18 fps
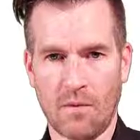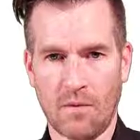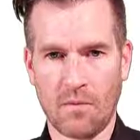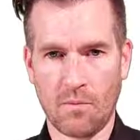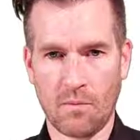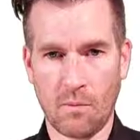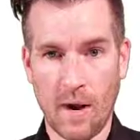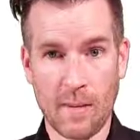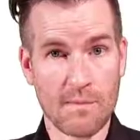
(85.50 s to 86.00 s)

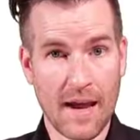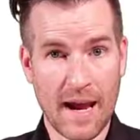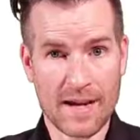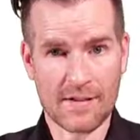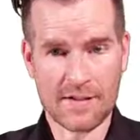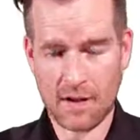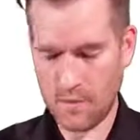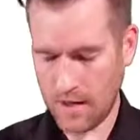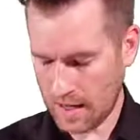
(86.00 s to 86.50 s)
web
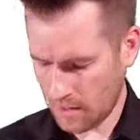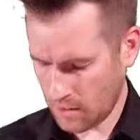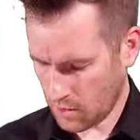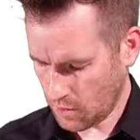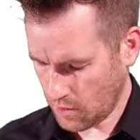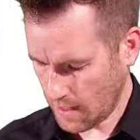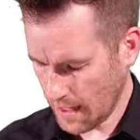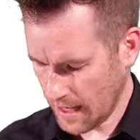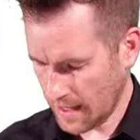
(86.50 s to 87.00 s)
page that we had
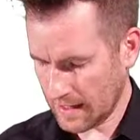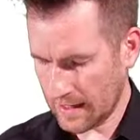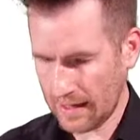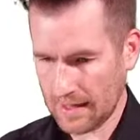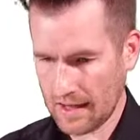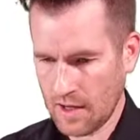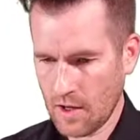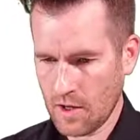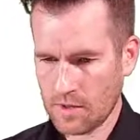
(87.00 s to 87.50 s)

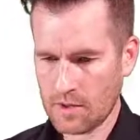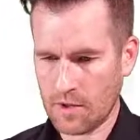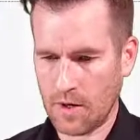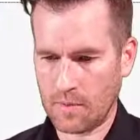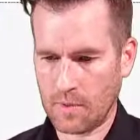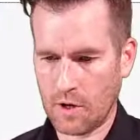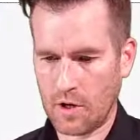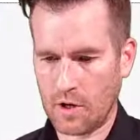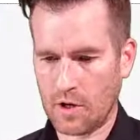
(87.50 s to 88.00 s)
created. So
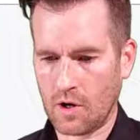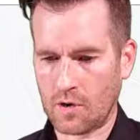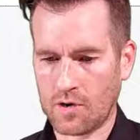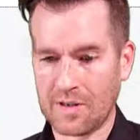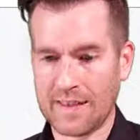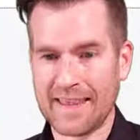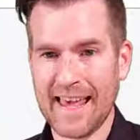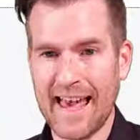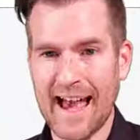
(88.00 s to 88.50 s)
I'm going to go
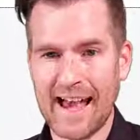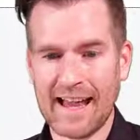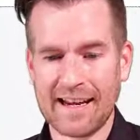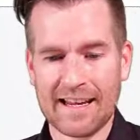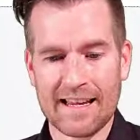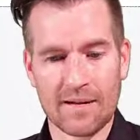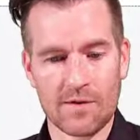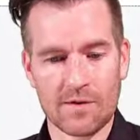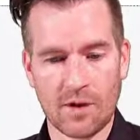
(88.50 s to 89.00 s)
to
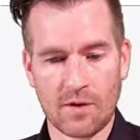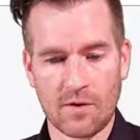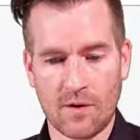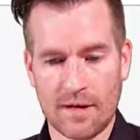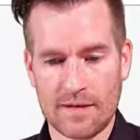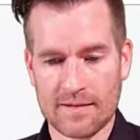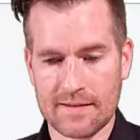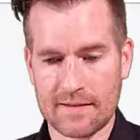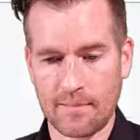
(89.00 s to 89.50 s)
that. It
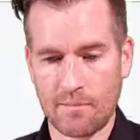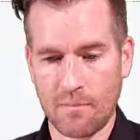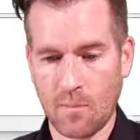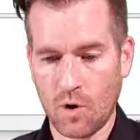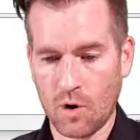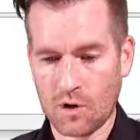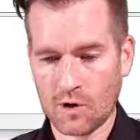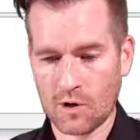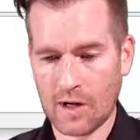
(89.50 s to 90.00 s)
generates some
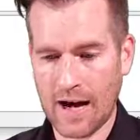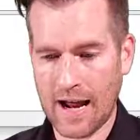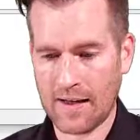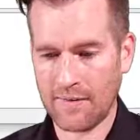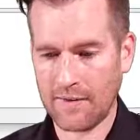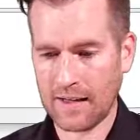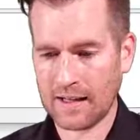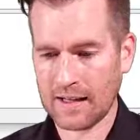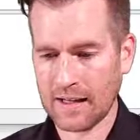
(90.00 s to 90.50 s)
more
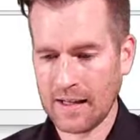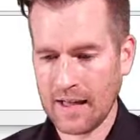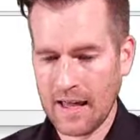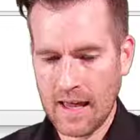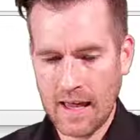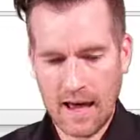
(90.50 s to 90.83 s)
traffic.